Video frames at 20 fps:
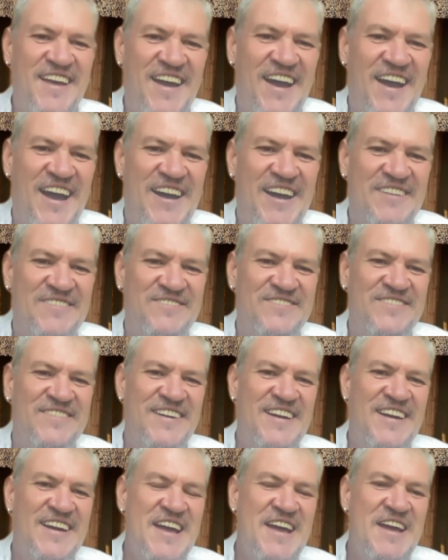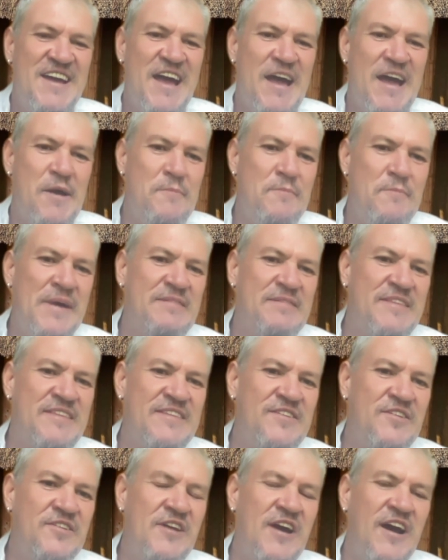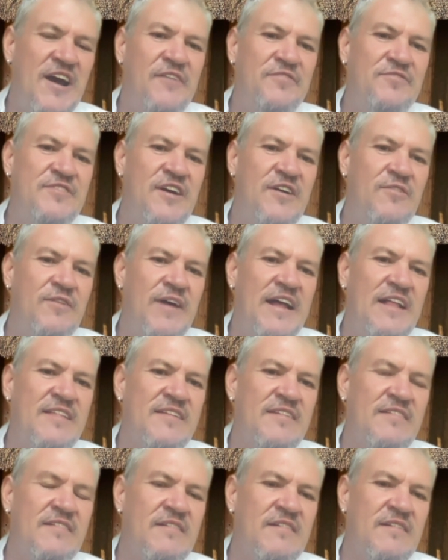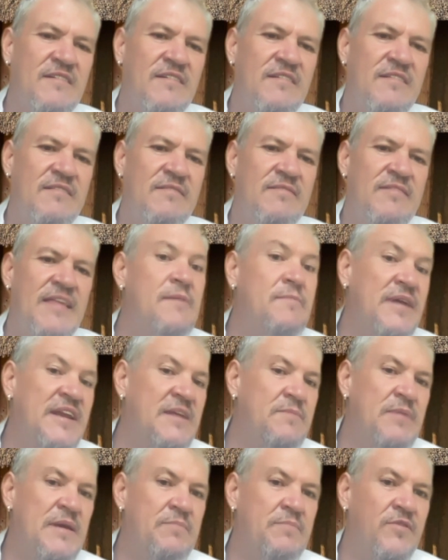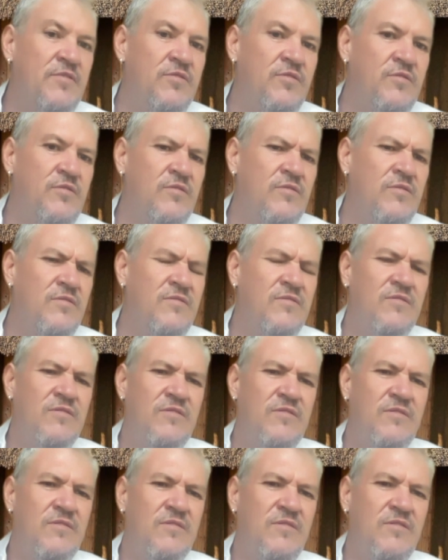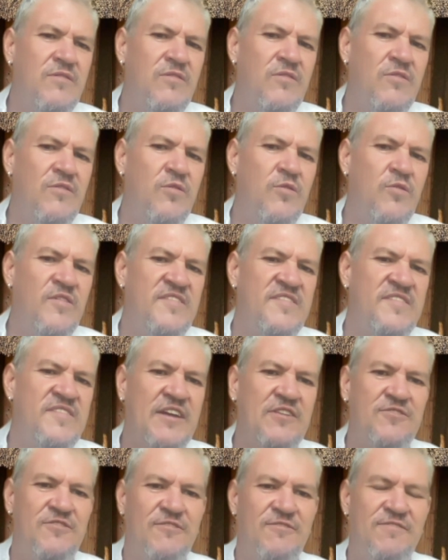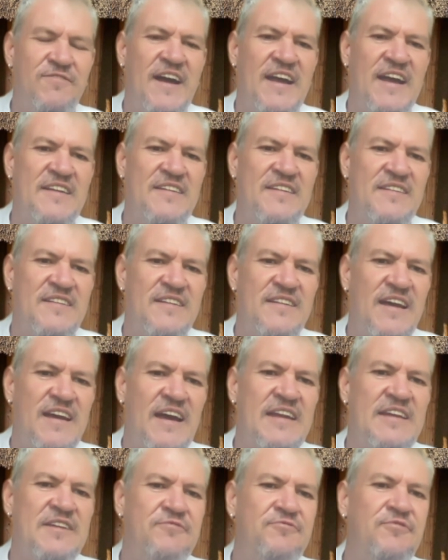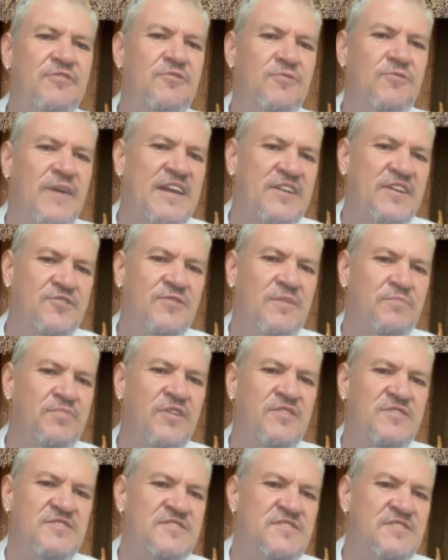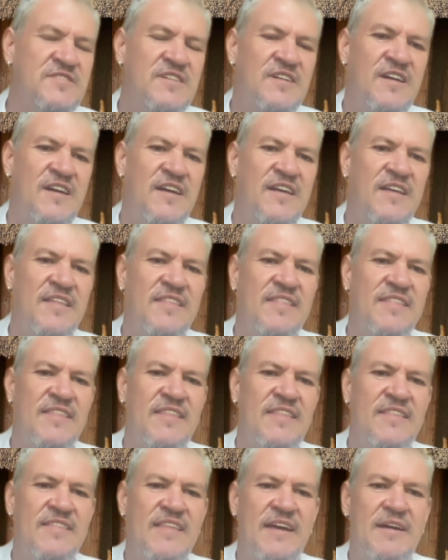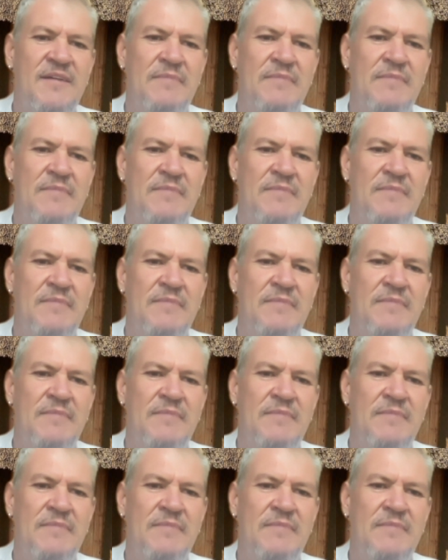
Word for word: Um, but you know, after a while, there are many people who who seek to find a different way to approach their